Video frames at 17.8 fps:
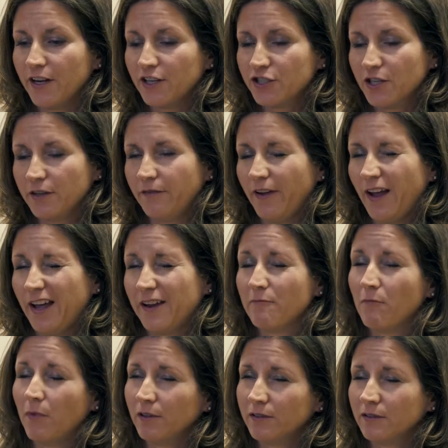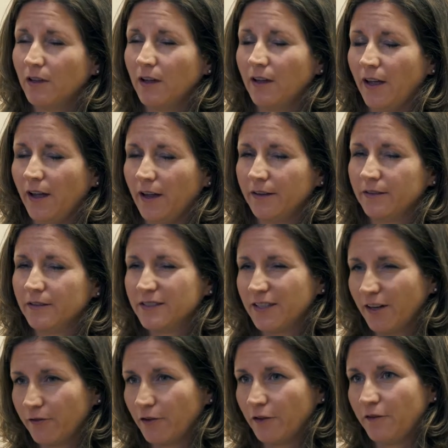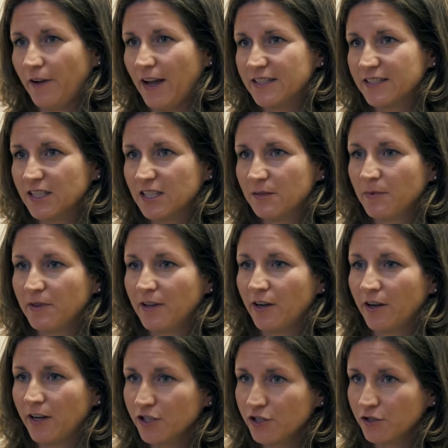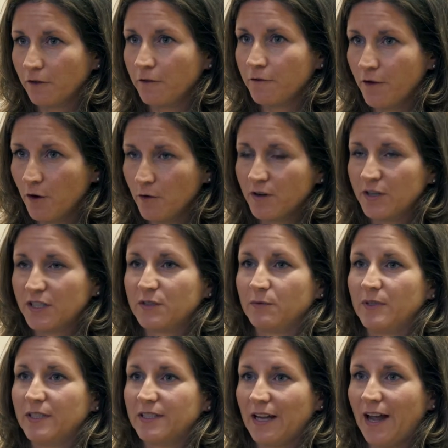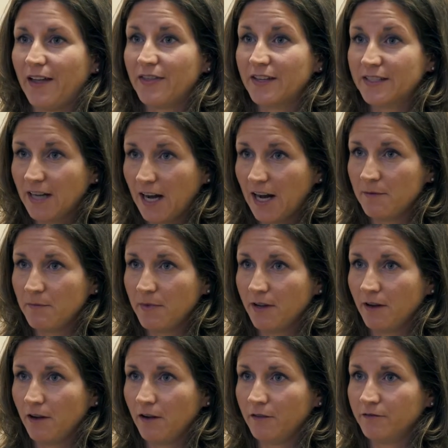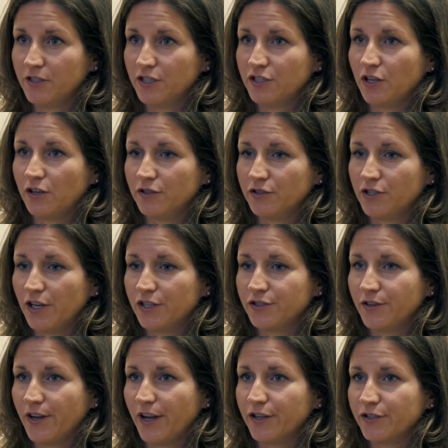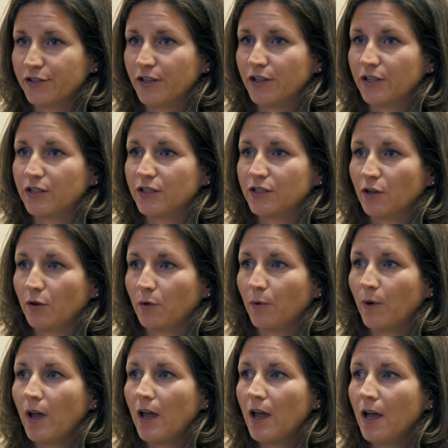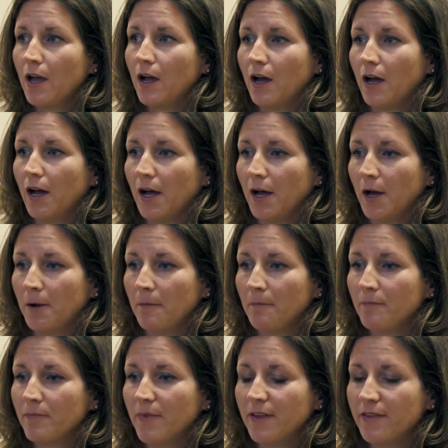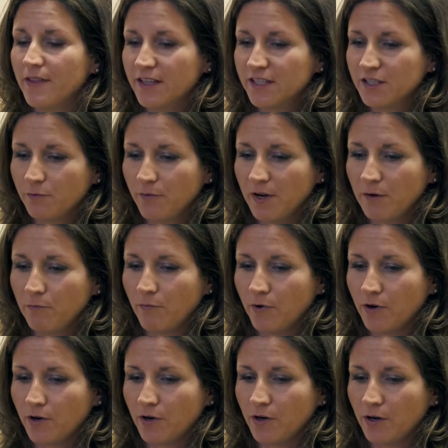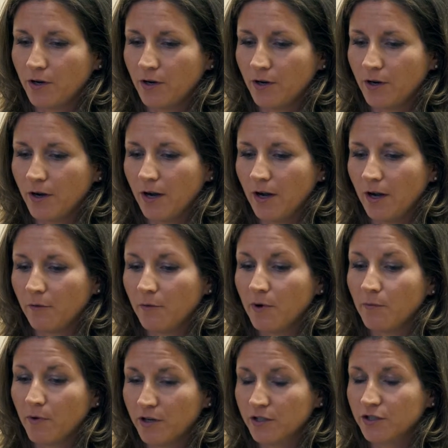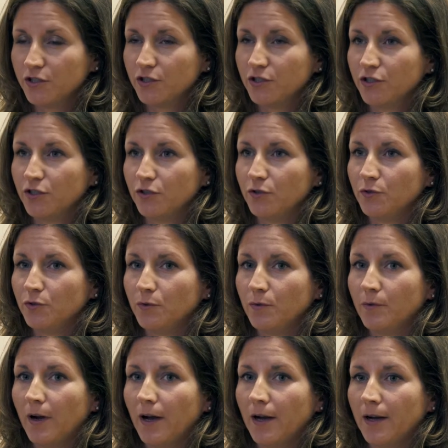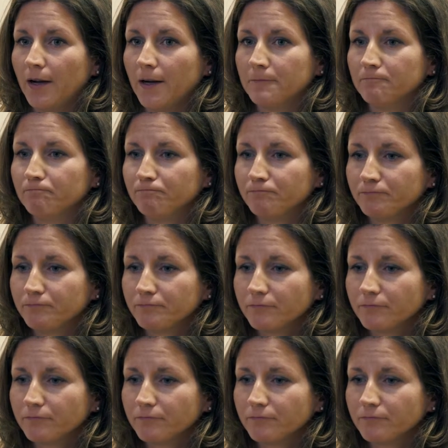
initiative had, had several facets, but the initial focus was on the timing of discharge education. And so um, in this, we, were, uh, we worked to um,